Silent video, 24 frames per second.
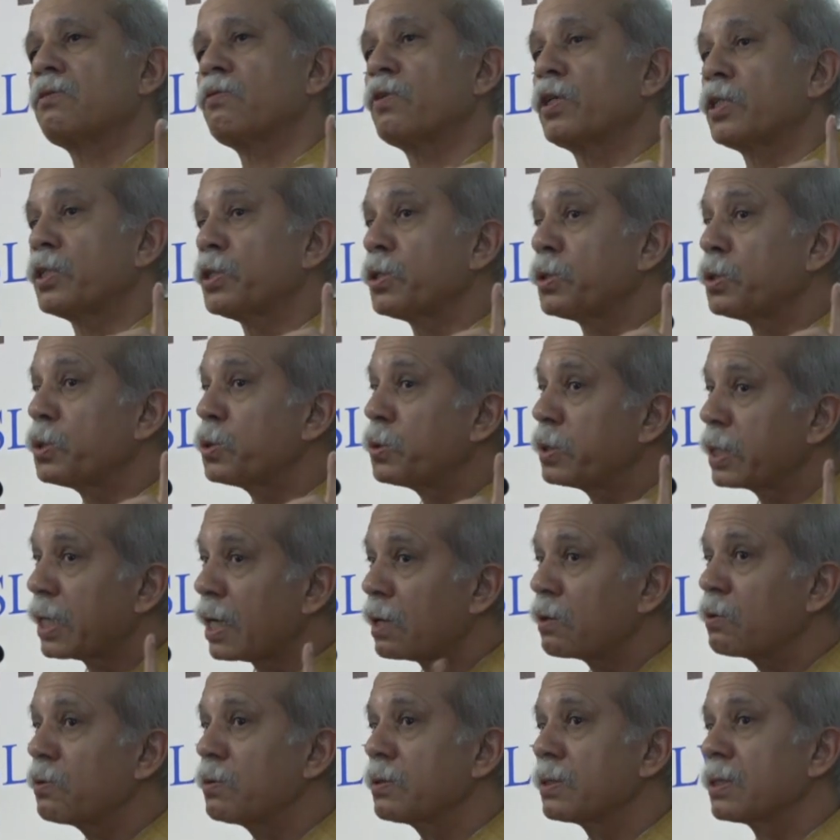What you do
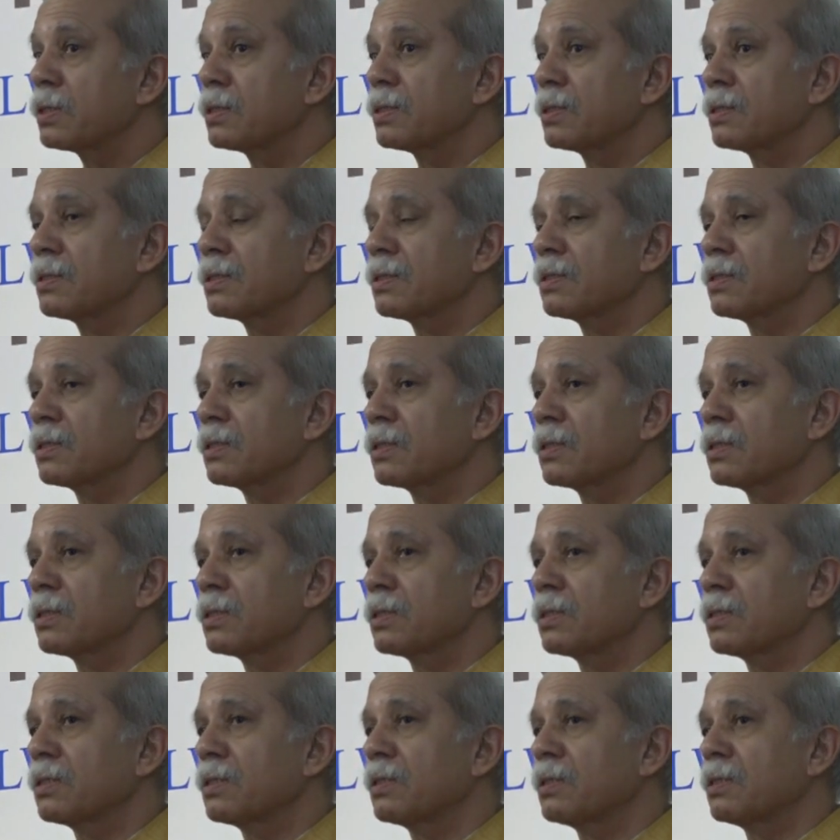now
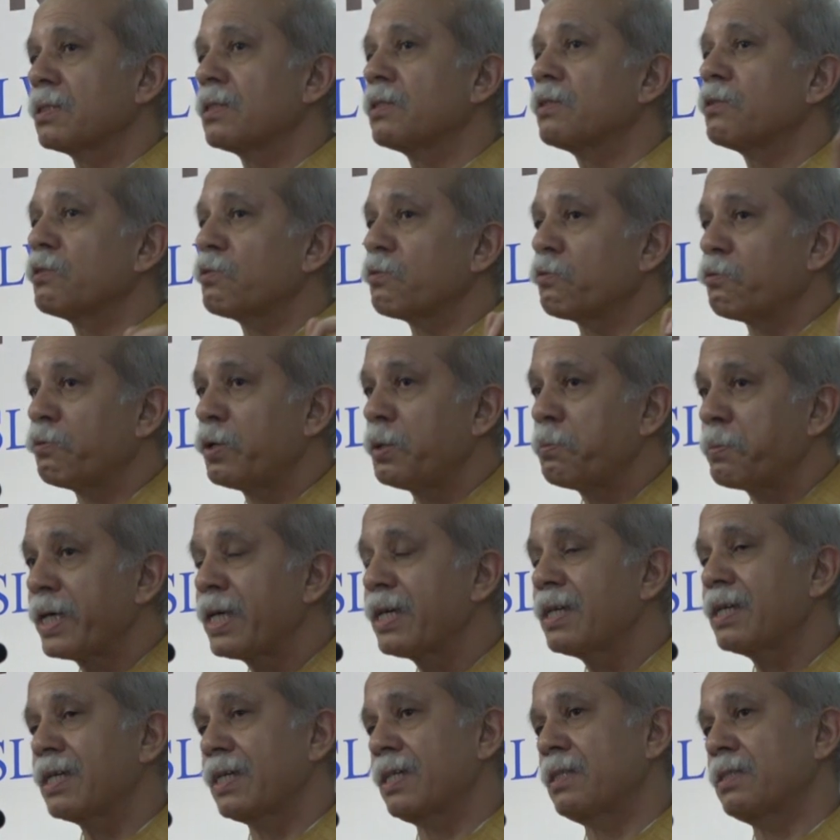will
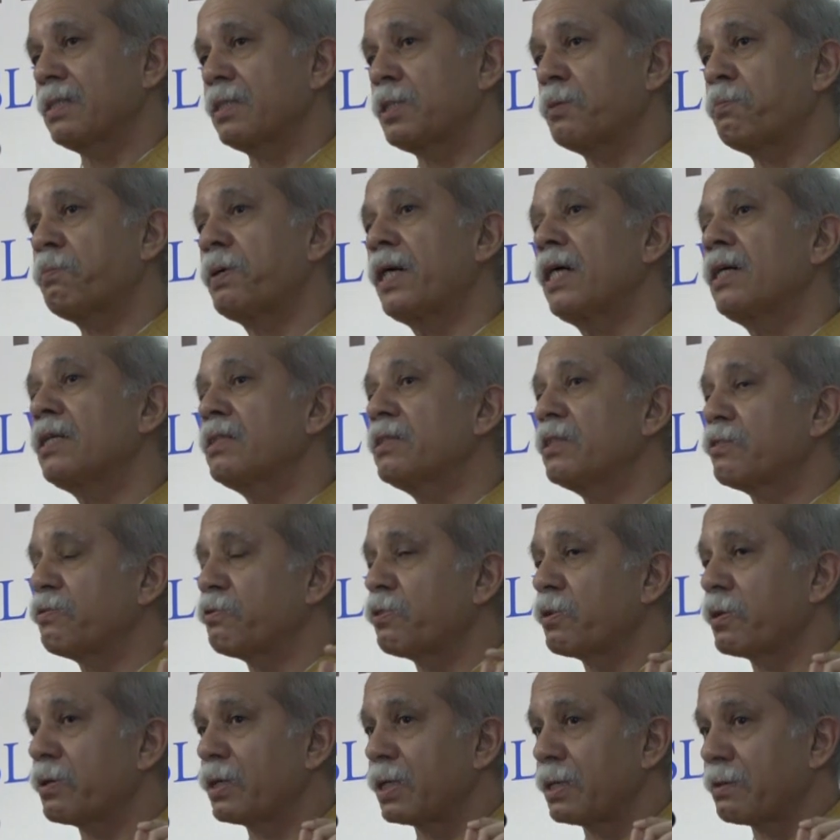make the path
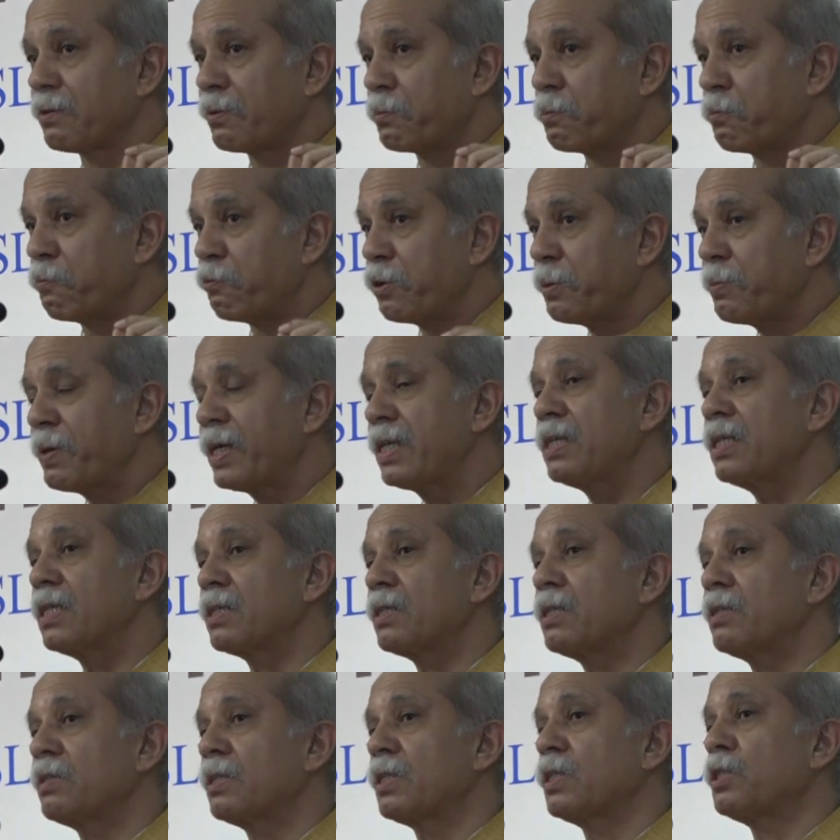for women
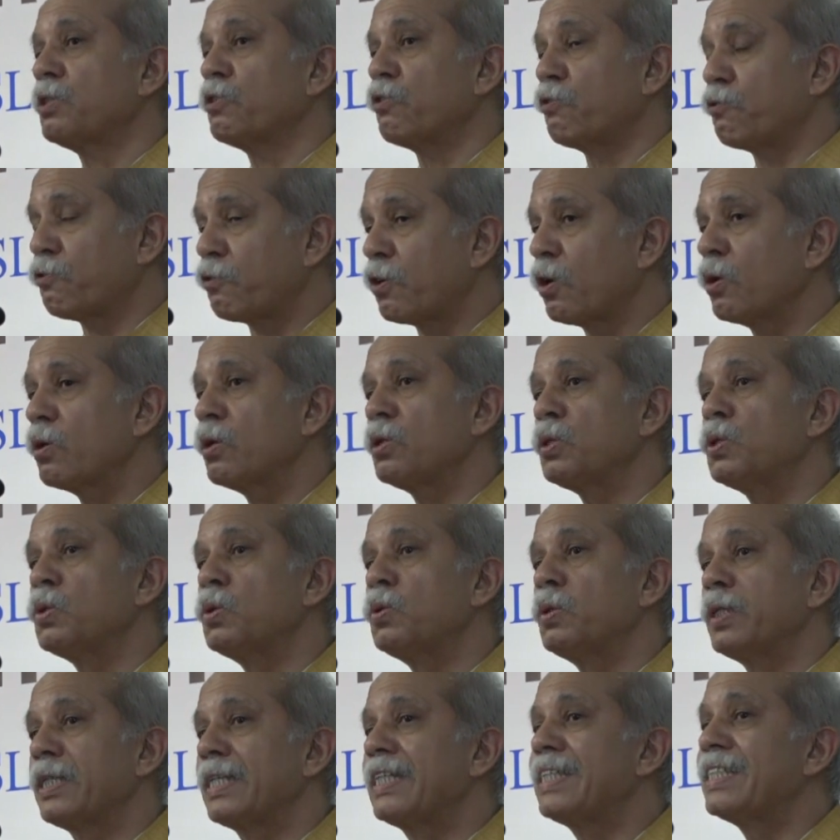to follow
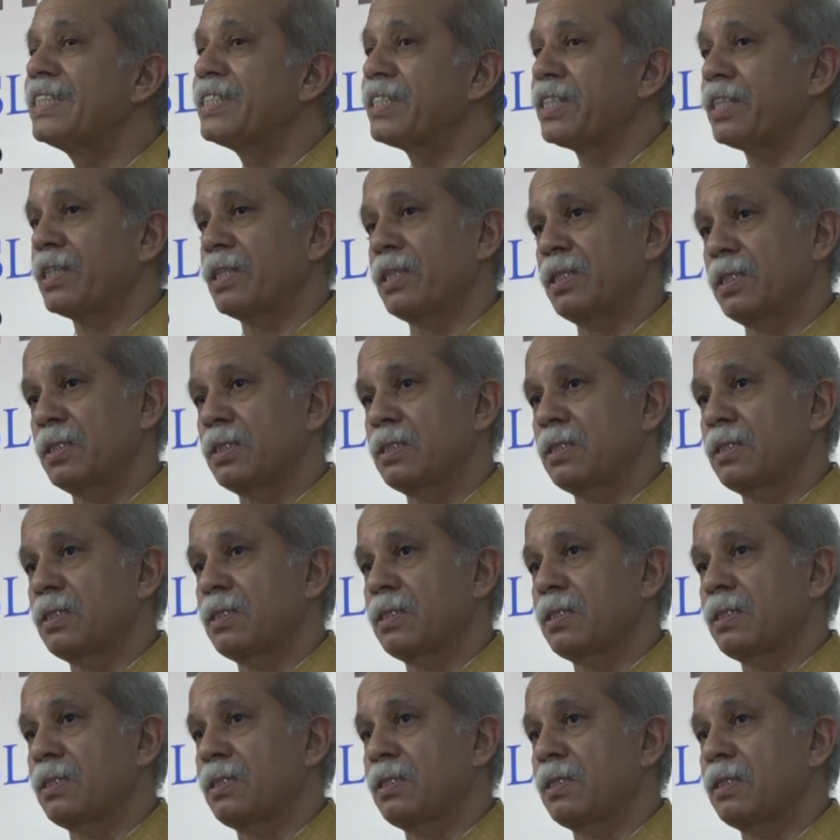you easier.
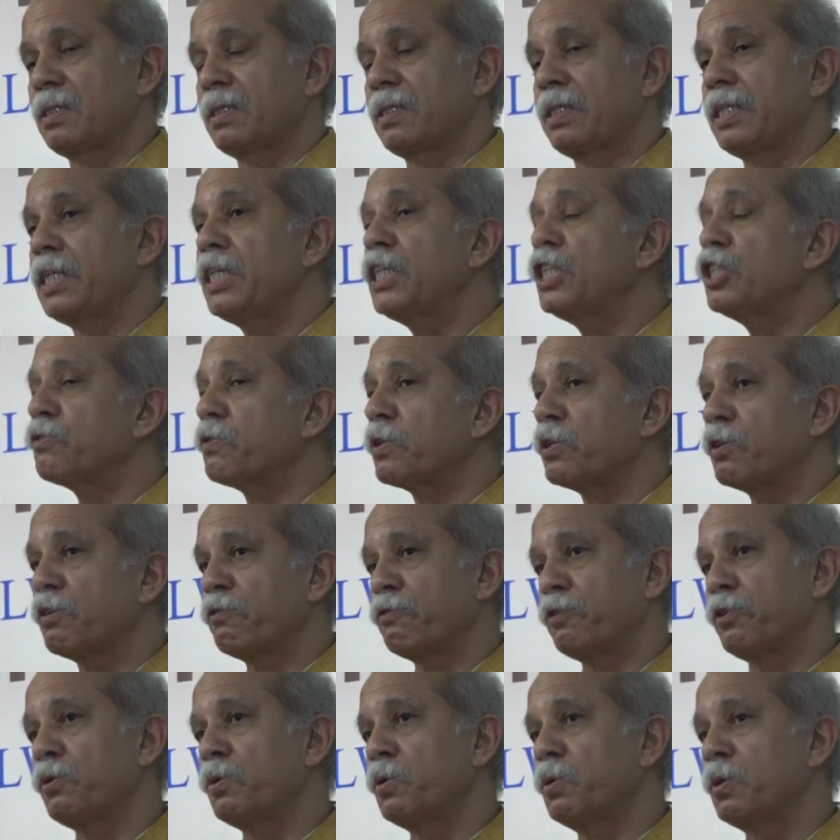Each one
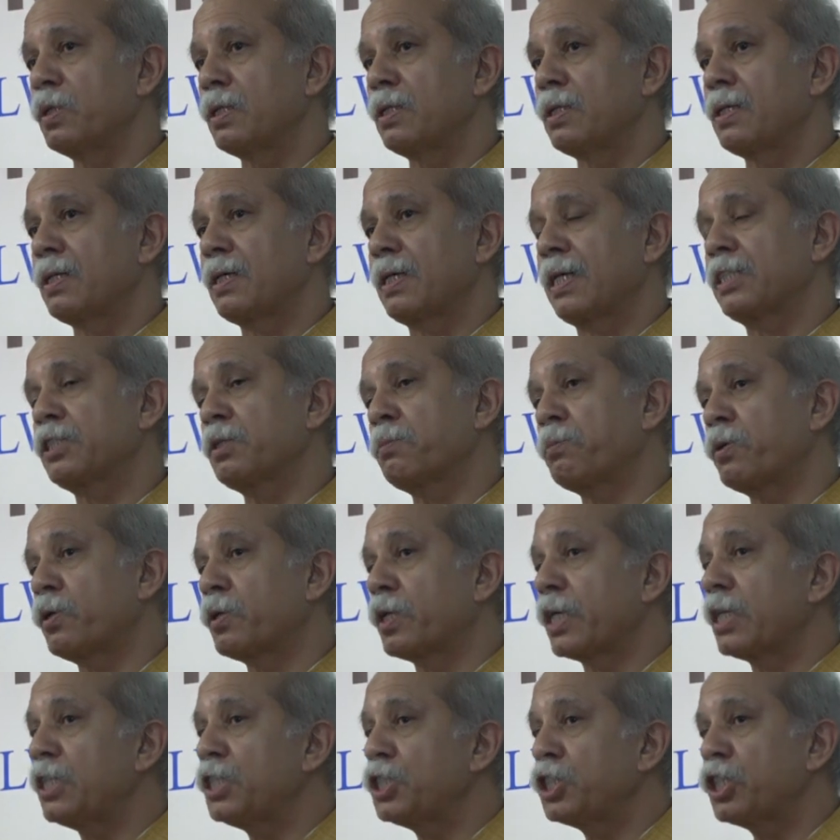of you has a
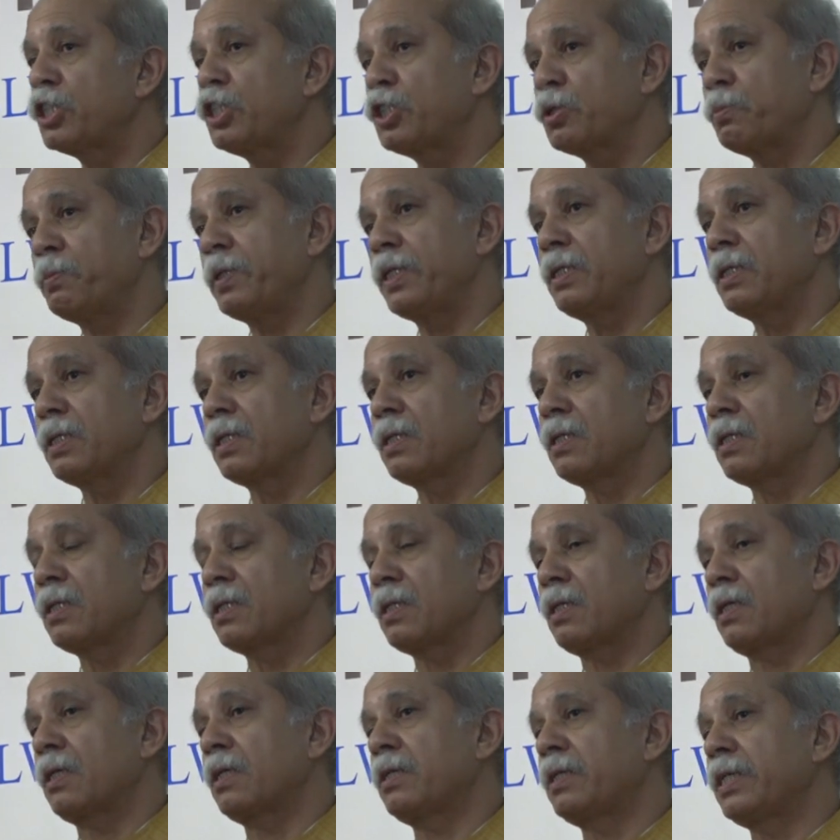potential to be
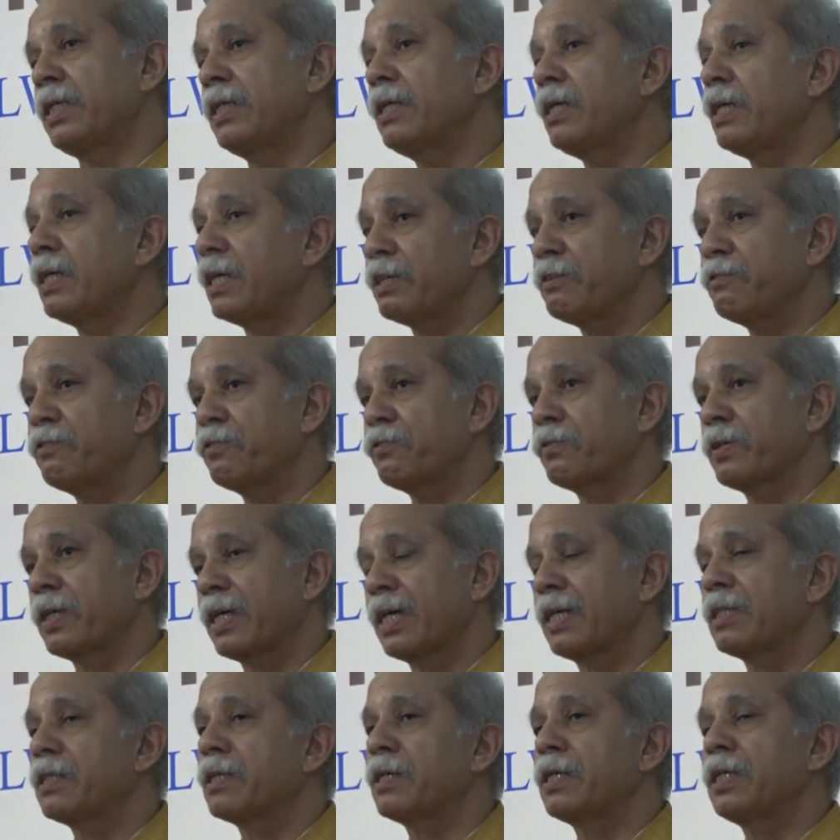a real-life
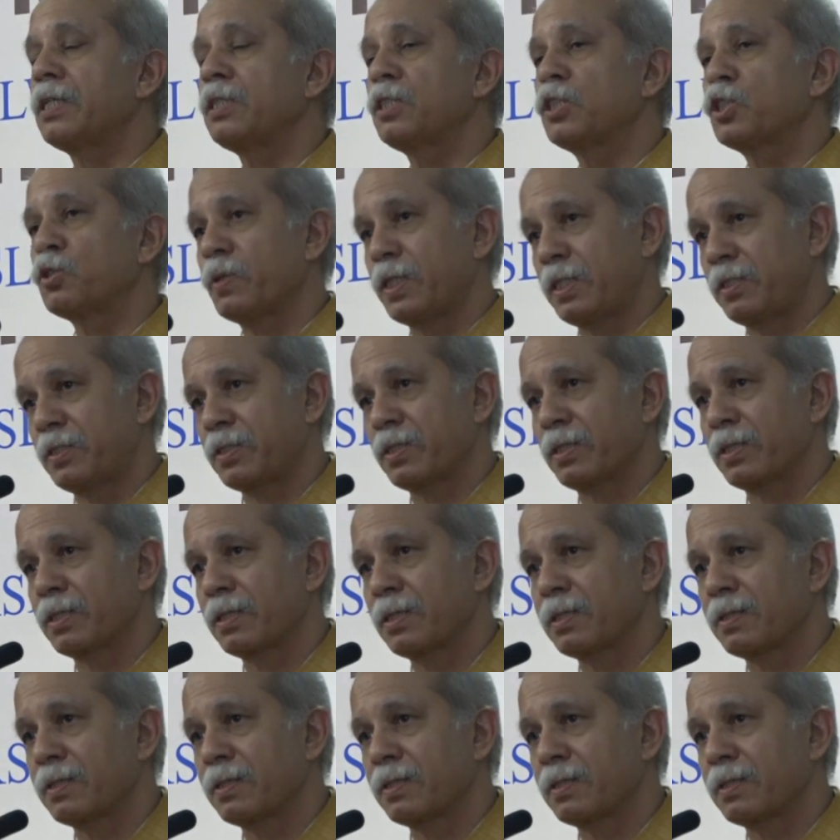Catherine Switzer.